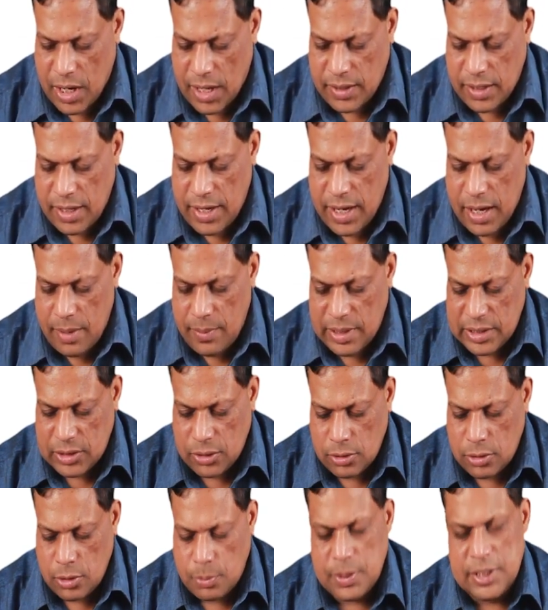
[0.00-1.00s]
Other ligaments
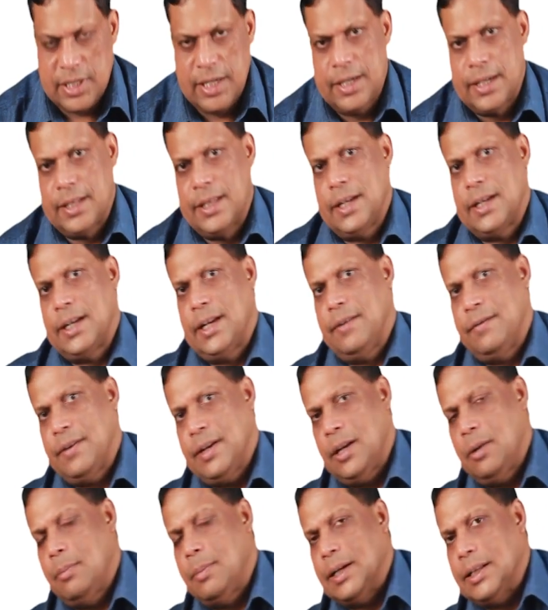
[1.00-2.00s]
also present in the
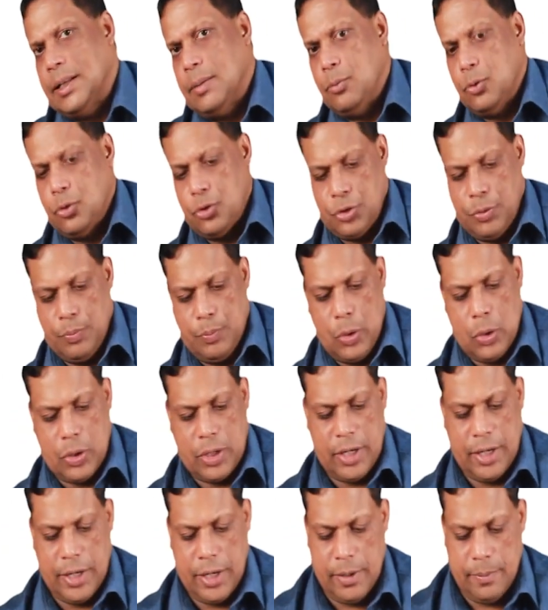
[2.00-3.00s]
clavicle, but the most
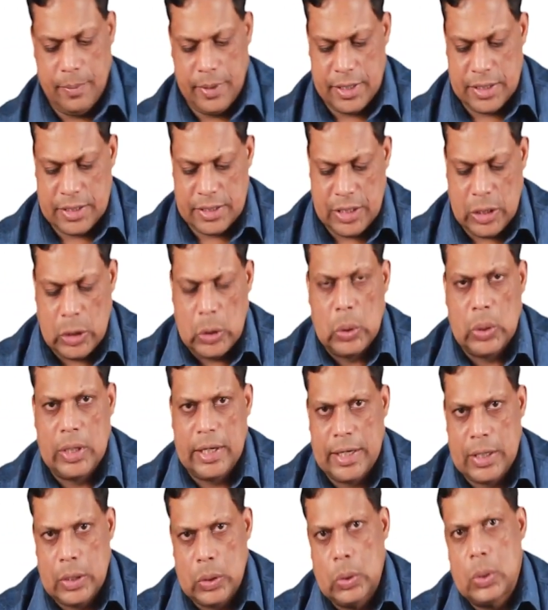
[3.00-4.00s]
important ligament is the
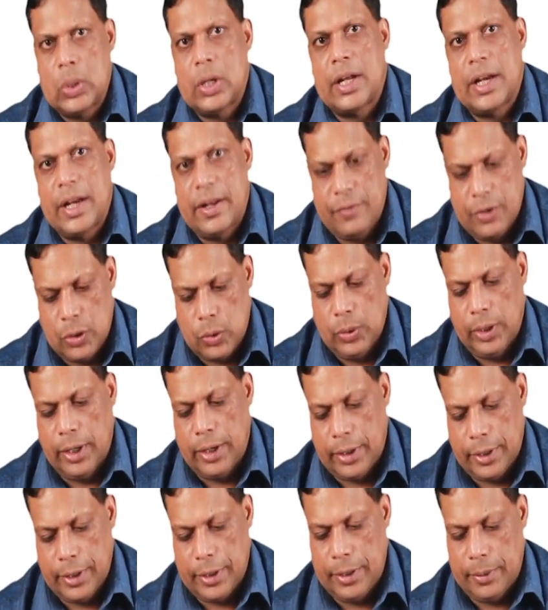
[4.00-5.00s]

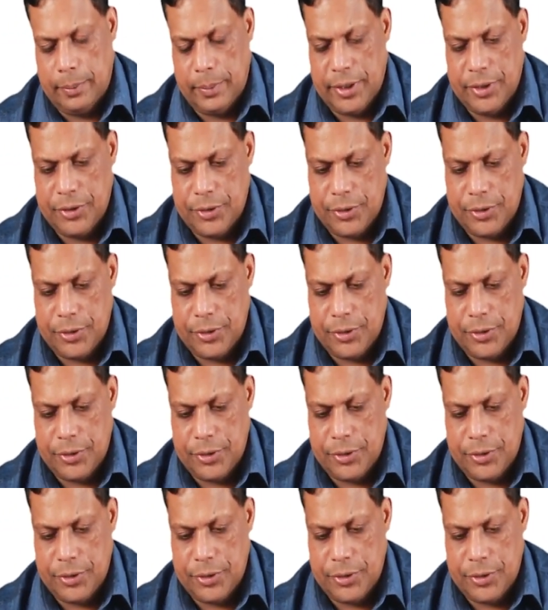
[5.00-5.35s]
coracoclavicular ligament.